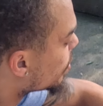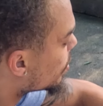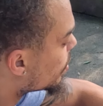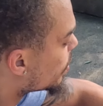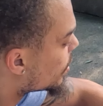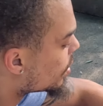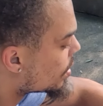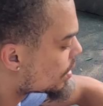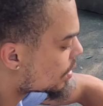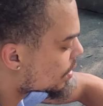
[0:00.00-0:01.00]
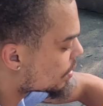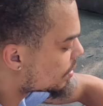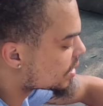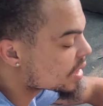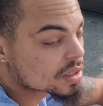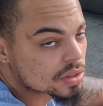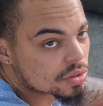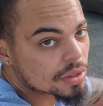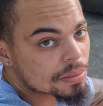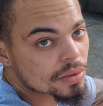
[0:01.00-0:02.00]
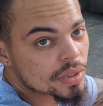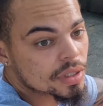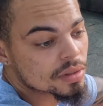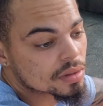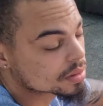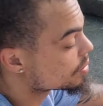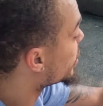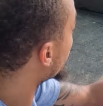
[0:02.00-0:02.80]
well, we just got this creeper in. We